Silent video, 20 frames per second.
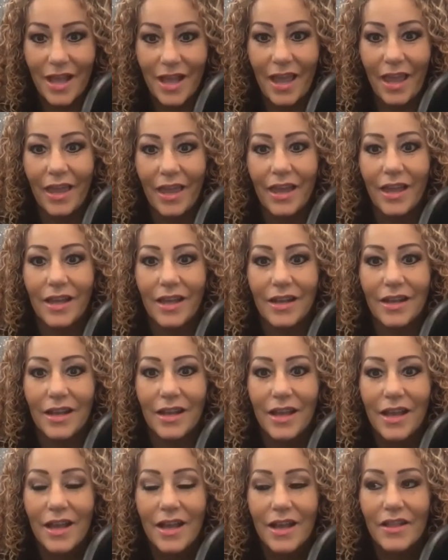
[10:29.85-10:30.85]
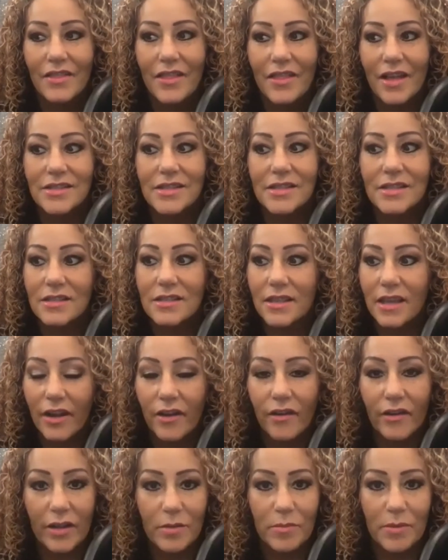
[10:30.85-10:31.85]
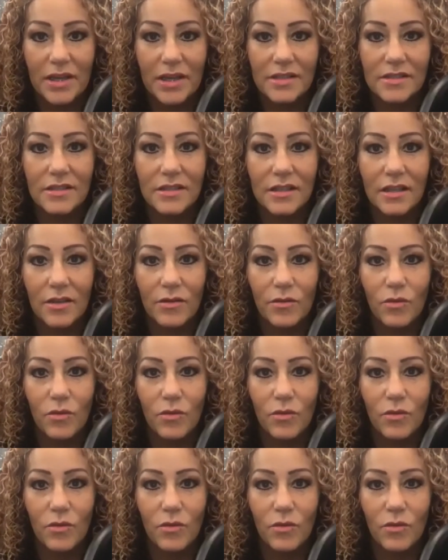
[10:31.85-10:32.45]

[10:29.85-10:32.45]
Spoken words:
And that's scary because